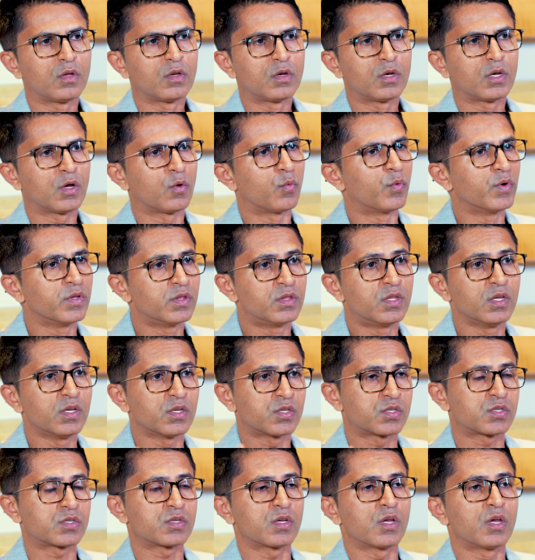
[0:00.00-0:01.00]
Now, with
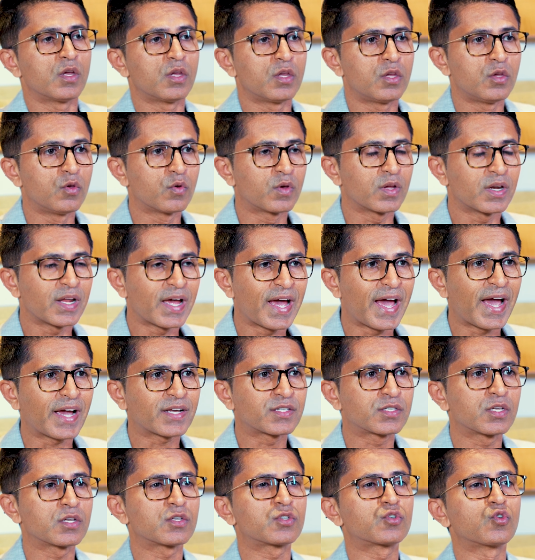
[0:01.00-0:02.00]
this, you can
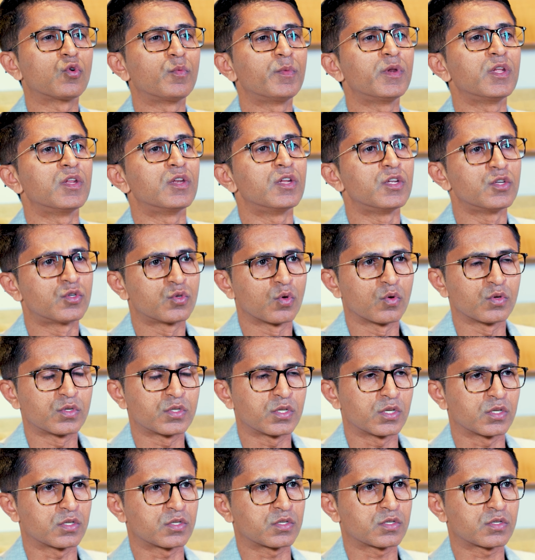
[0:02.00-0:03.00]
access so many
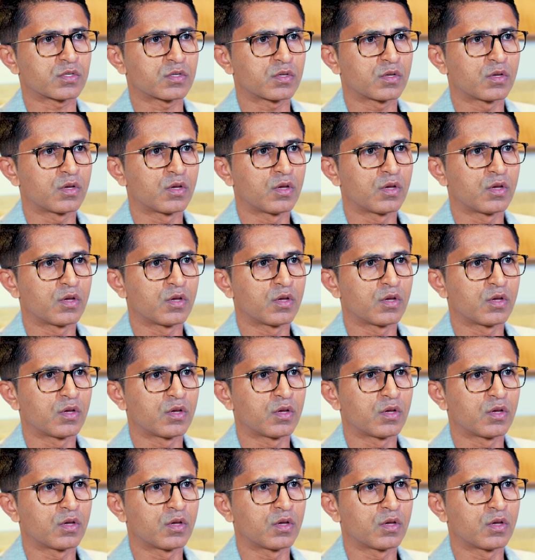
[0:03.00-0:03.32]
resources,